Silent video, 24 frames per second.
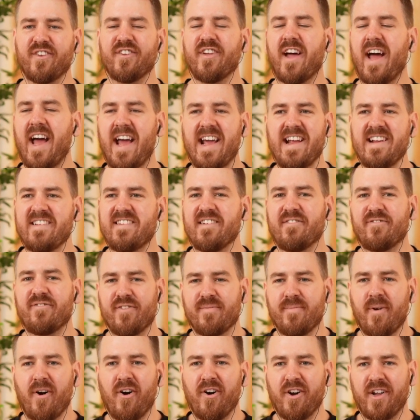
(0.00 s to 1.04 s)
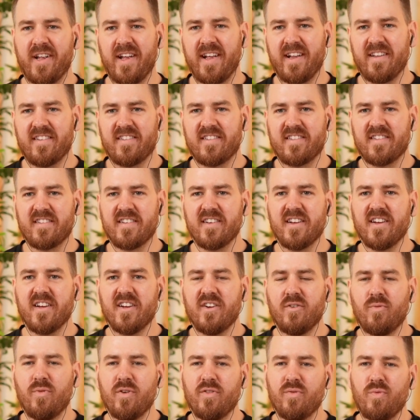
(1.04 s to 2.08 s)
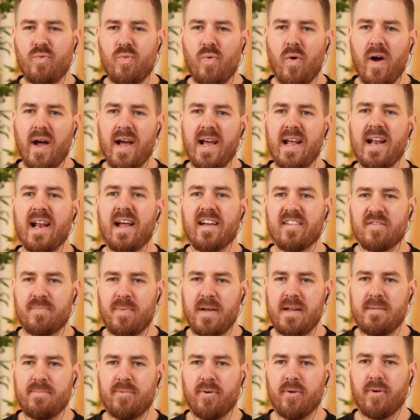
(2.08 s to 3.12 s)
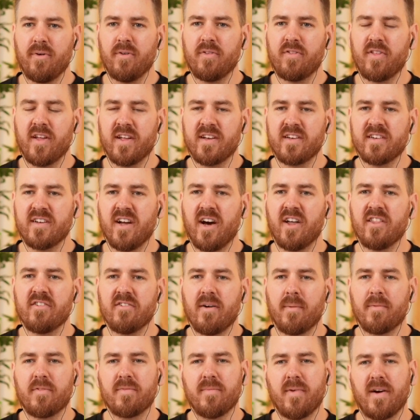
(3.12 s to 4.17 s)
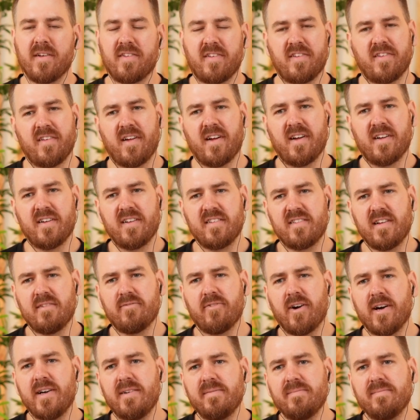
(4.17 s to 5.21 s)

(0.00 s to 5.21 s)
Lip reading: 8 different markets with way less people than other optimizers are. Is that right?